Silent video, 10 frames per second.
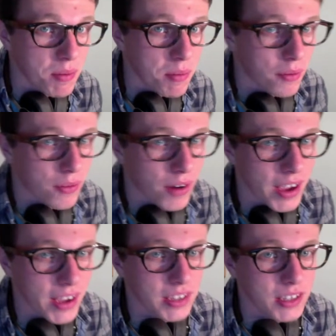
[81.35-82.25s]
I'm
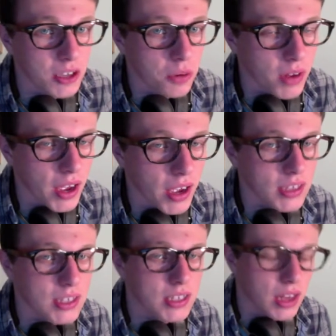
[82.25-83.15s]
afraid,
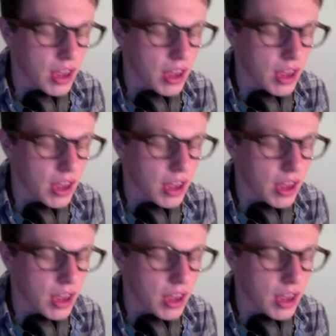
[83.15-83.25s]
Insomniacs.